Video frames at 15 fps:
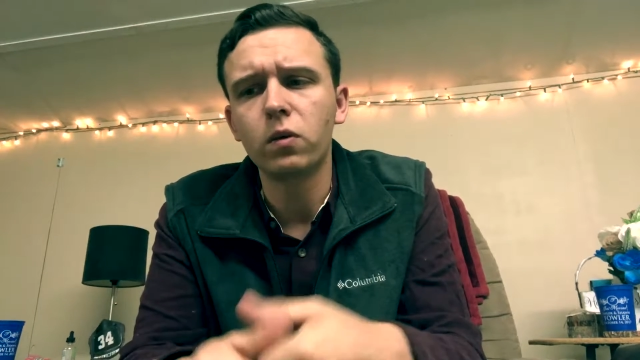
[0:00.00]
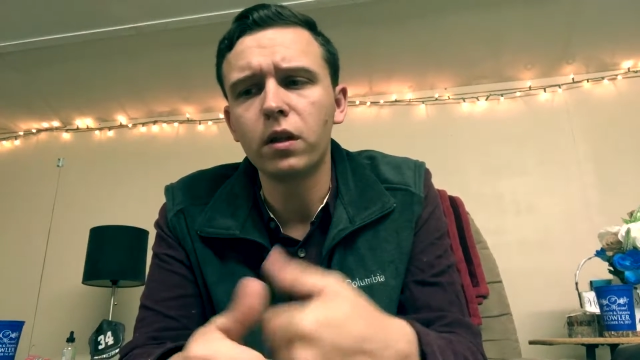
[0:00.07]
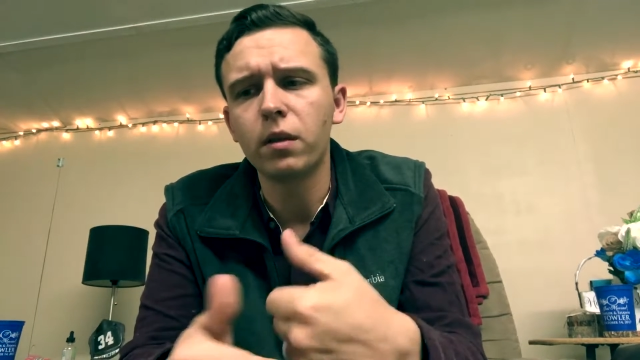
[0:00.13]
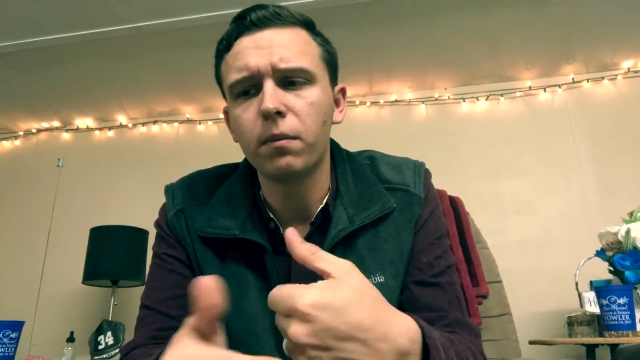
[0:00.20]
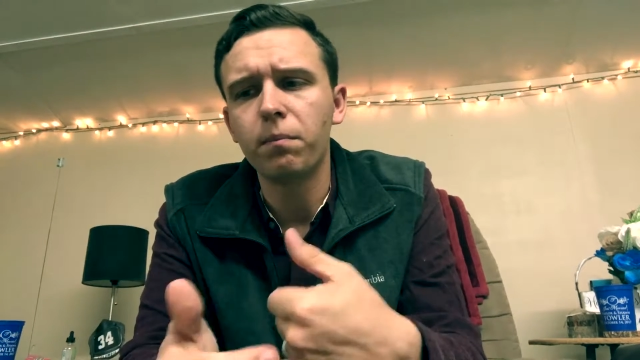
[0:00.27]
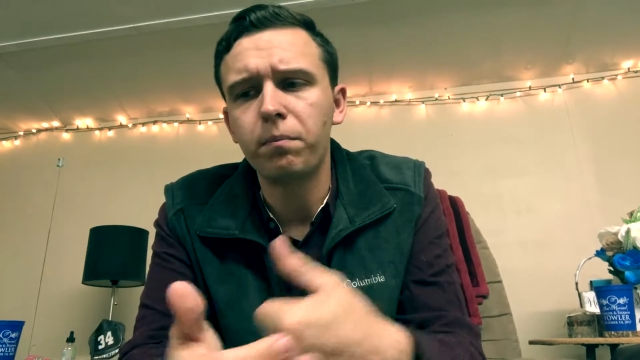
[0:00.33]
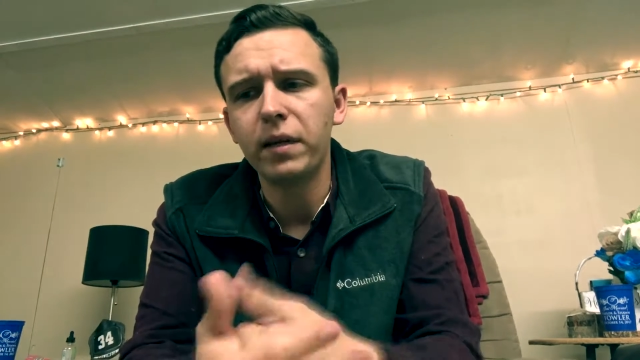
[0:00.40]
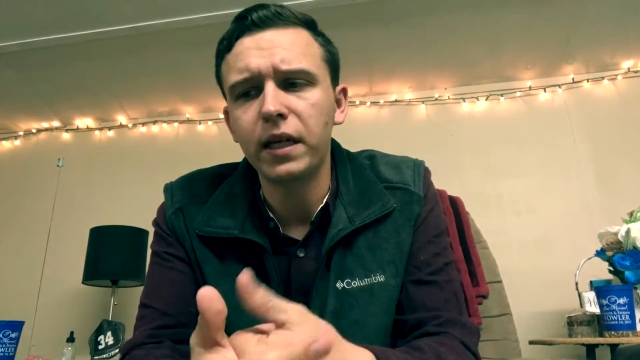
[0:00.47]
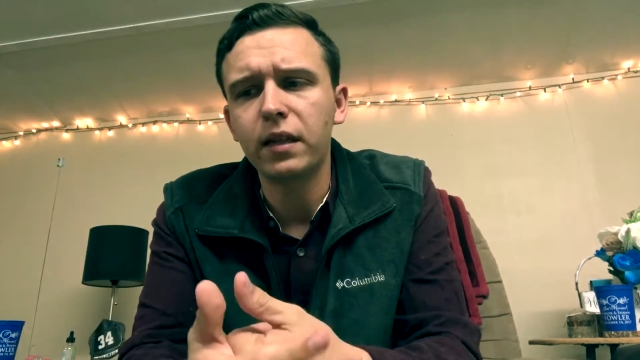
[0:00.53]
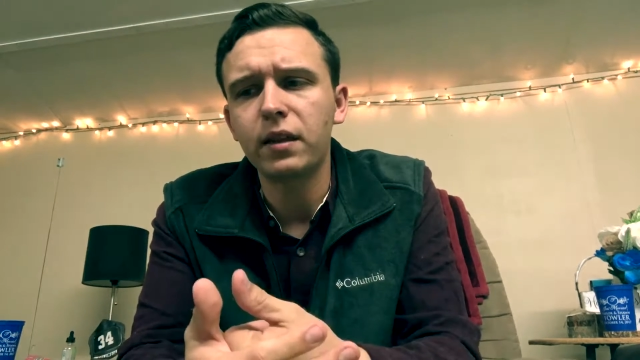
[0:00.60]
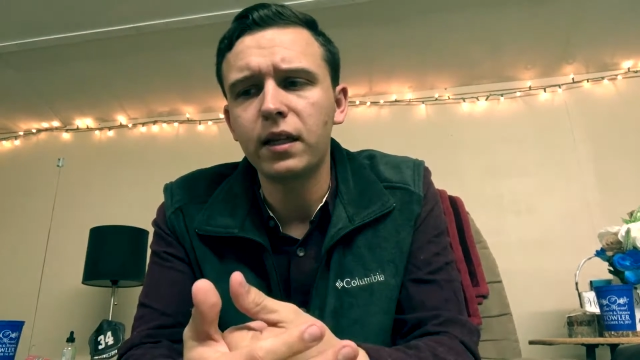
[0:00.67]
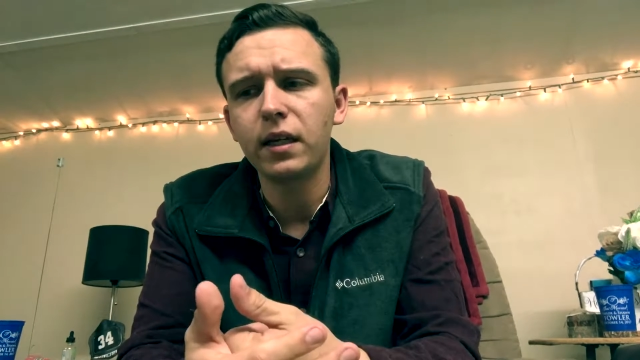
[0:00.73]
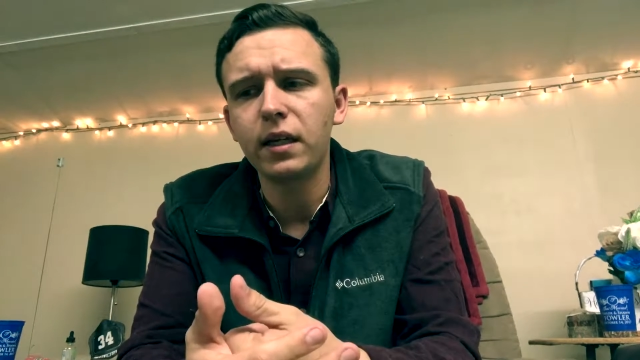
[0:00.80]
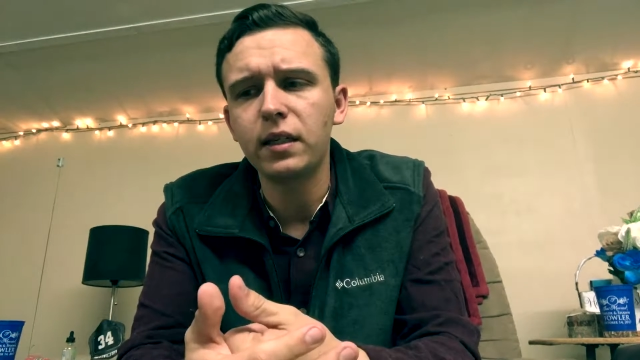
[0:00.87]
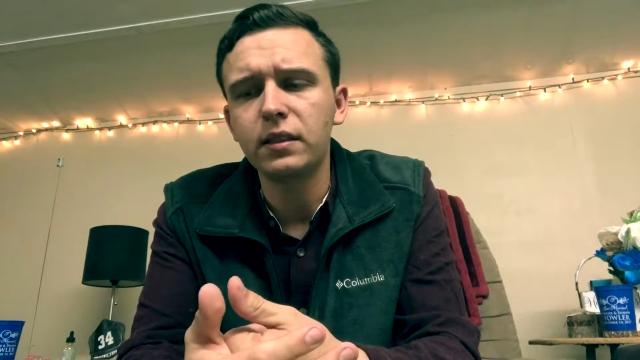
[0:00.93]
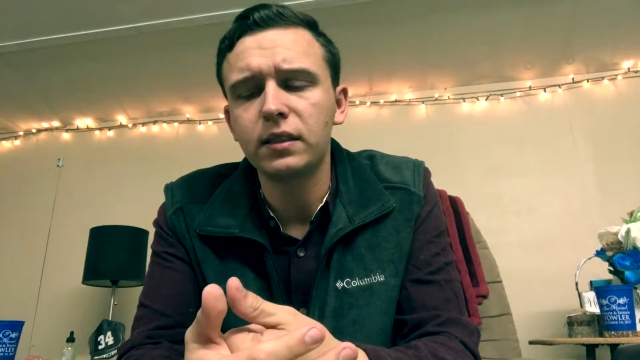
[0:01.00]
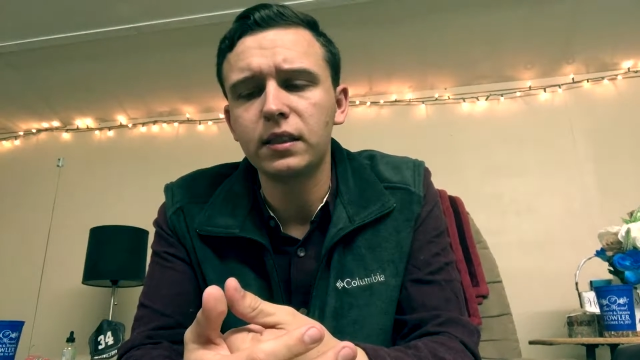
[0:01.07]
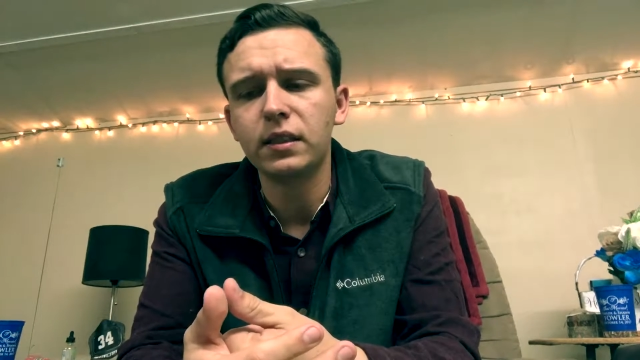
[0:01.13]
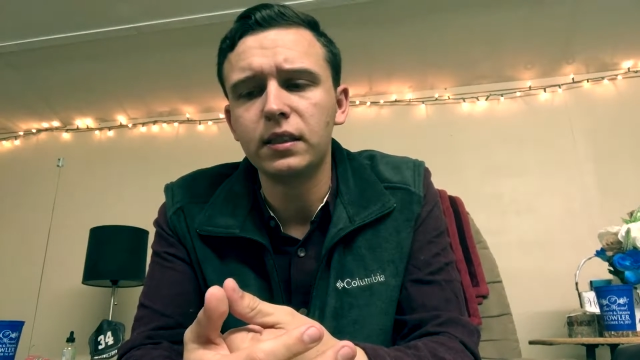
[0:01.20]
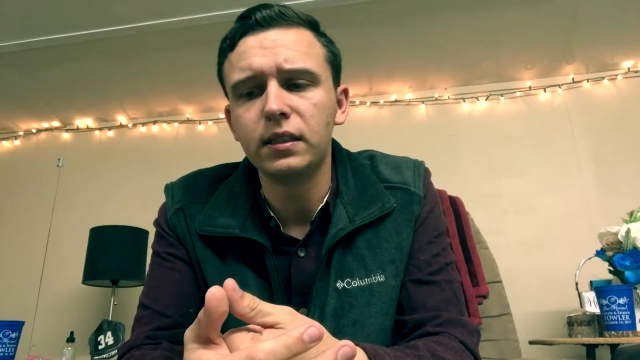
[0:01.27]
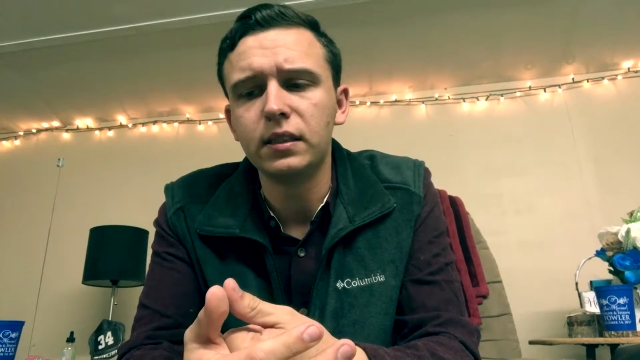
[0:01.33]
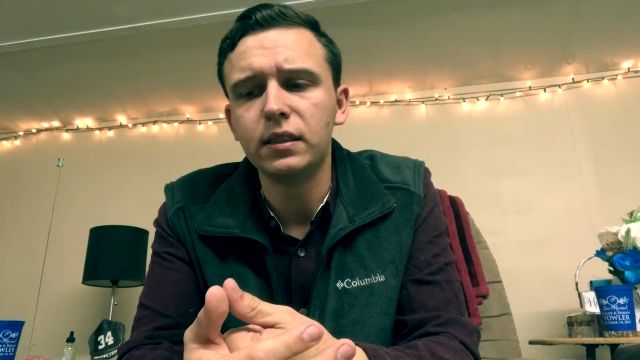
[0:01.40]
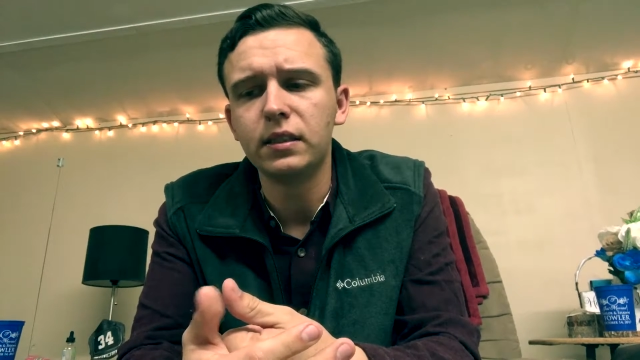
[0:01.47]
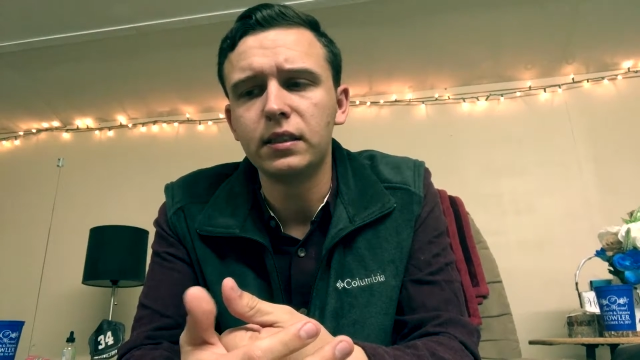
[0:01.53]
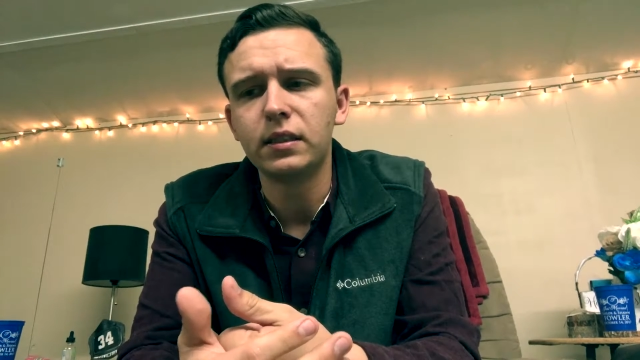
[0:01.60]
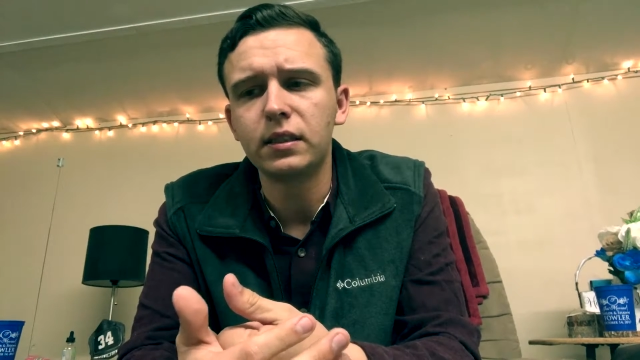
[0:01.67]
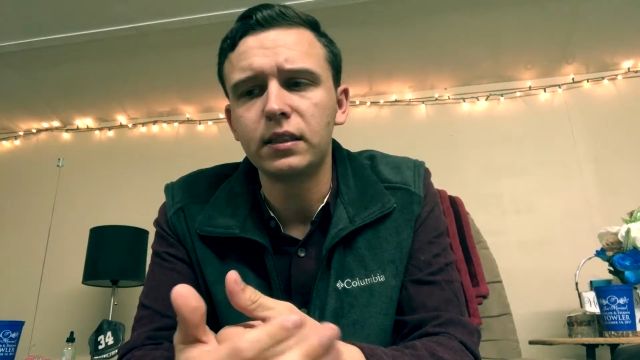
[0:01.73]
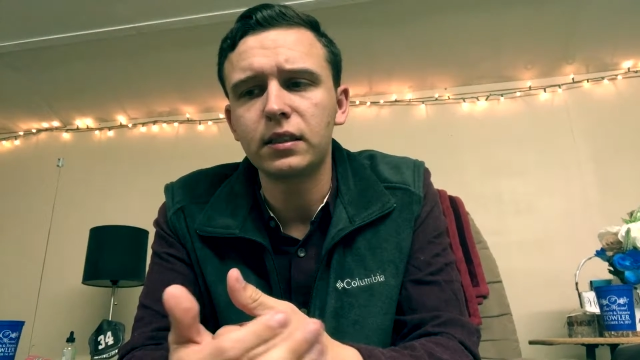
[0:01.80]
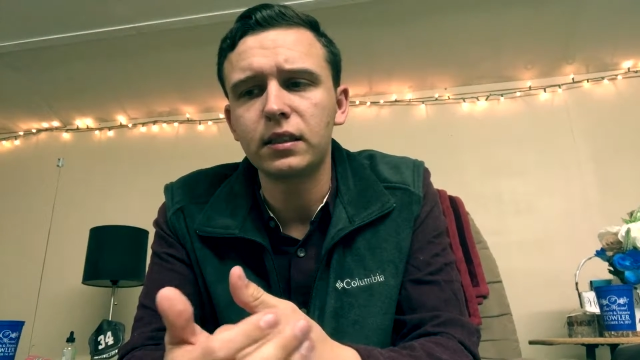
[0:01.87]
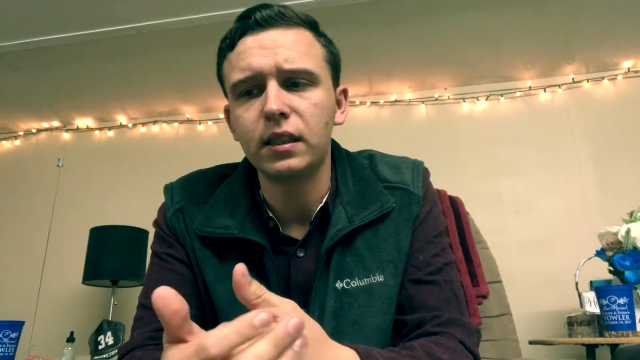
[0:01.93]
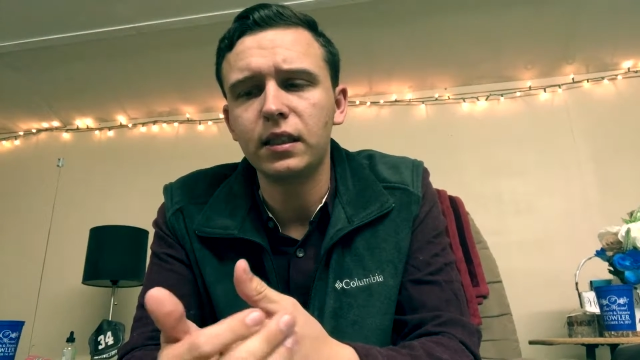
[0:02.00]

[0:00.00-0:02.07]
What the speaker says: one of the big things is,